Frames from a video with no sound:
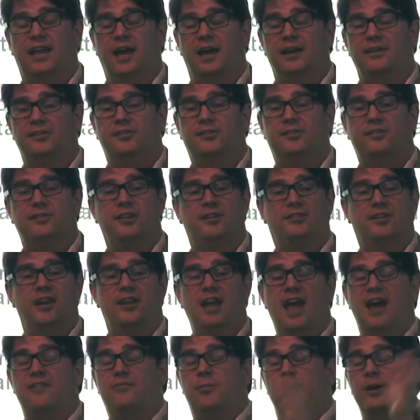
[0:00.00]
gates and said
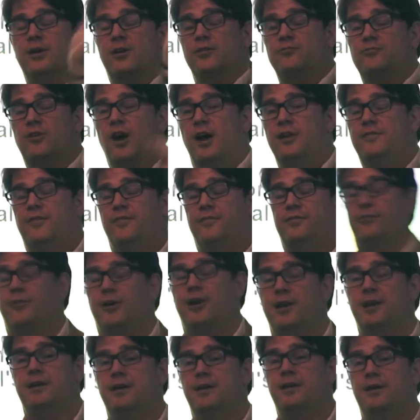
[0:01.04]
everyone can ride for
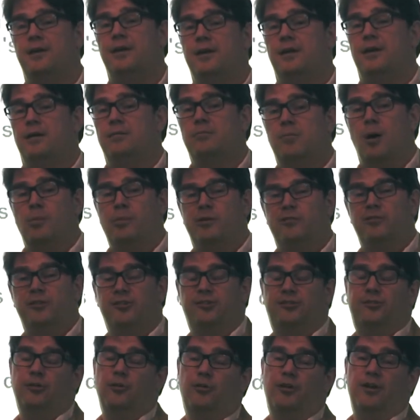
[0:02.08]
free while we're
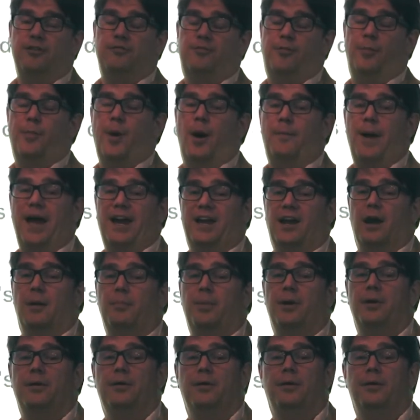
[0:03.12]
restoring from our backup.